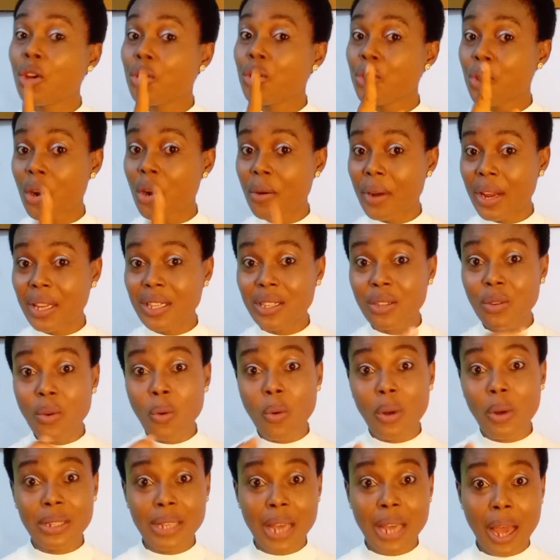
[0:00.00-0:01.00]
You already know
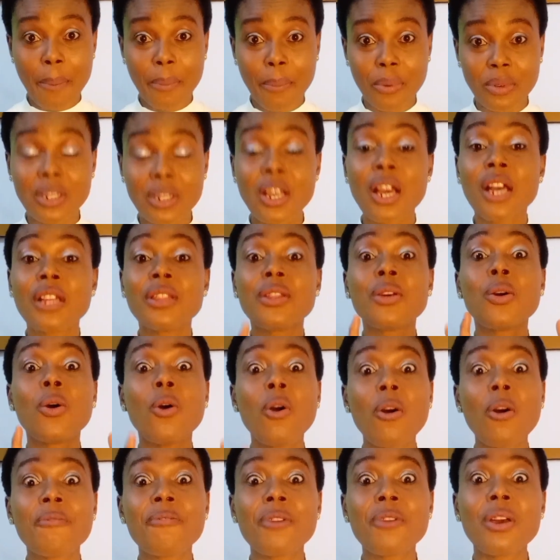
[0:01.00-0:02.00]
what happened. The
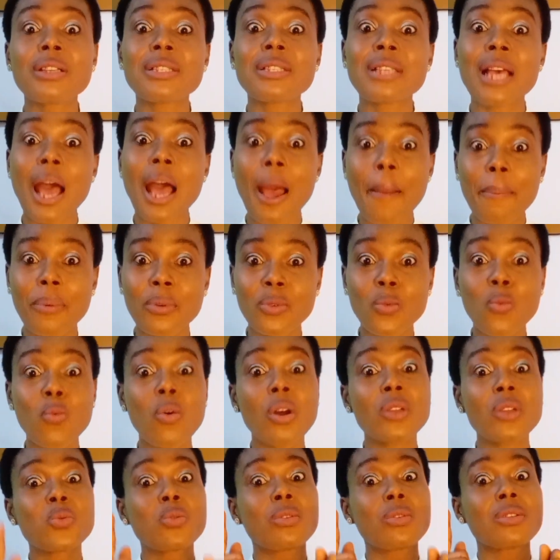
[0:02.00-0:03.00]
obvious happened.
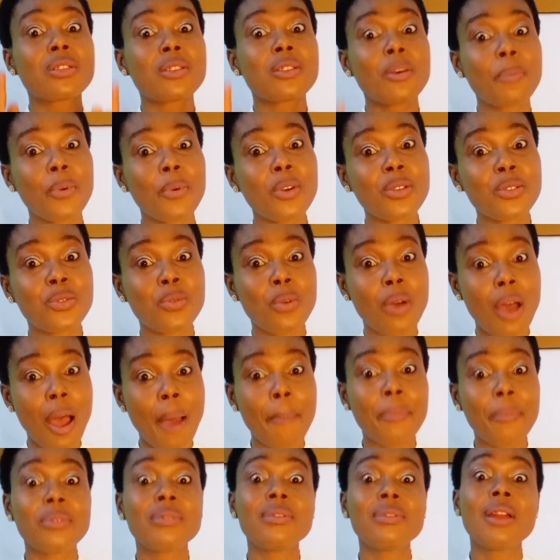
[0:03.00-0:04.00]
What was supposed to
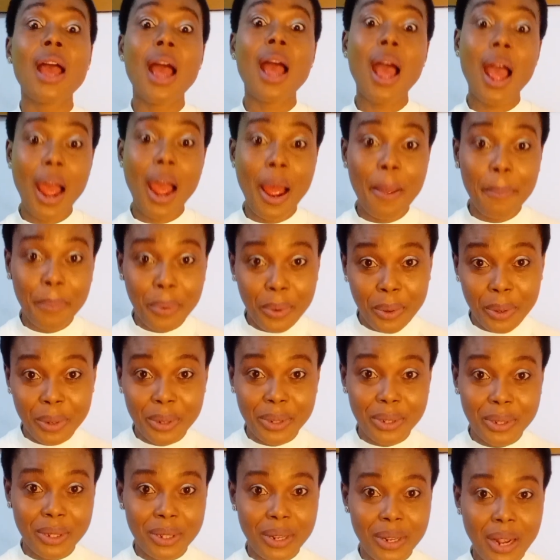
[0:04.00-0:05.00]
happen
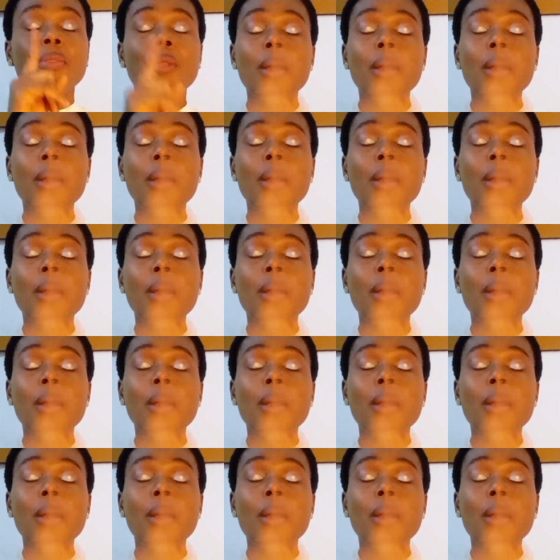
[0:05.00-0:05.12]
happened.